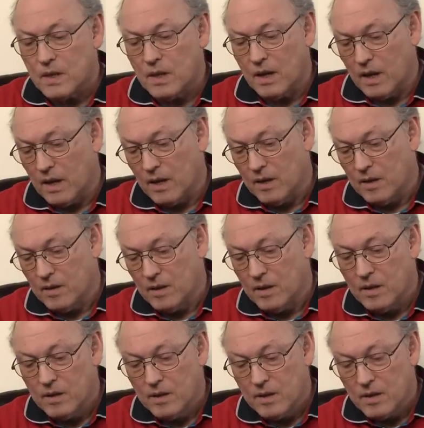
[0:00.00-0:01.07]
uh,
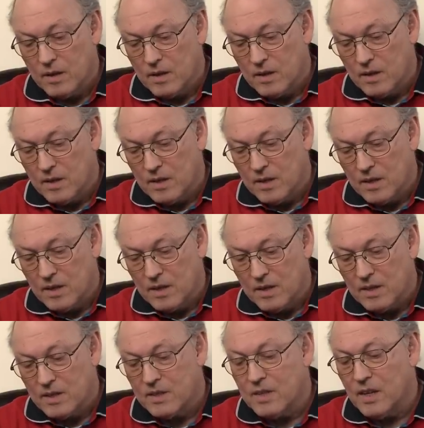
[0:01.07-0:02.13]

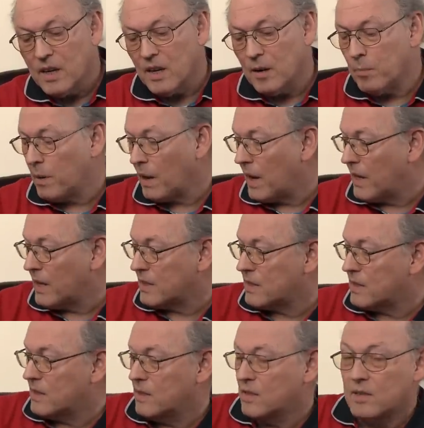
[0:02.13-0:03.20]
still
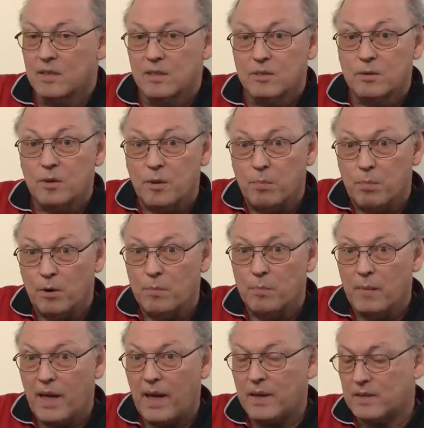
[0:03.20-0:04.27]
applies to the
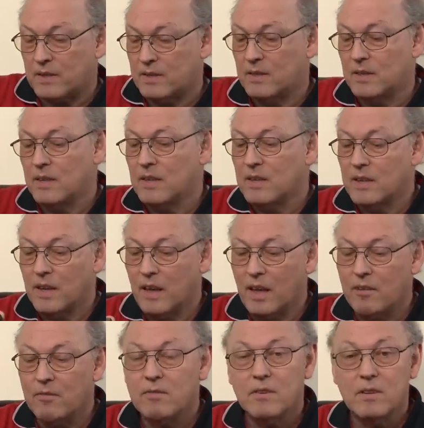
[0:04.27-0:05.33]
Bourbon Act
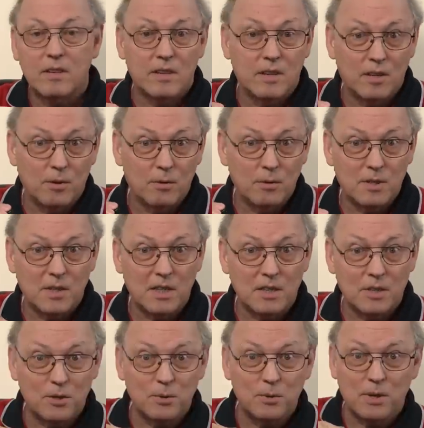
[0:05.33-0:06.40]
even
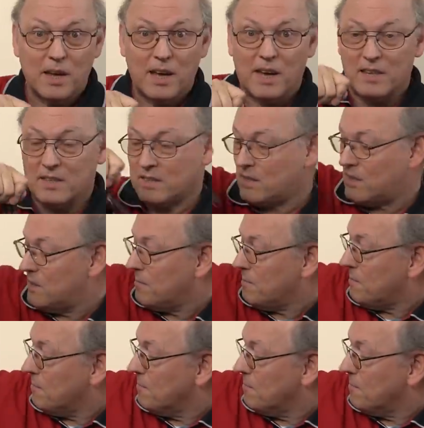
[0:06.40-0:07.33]
using two casks.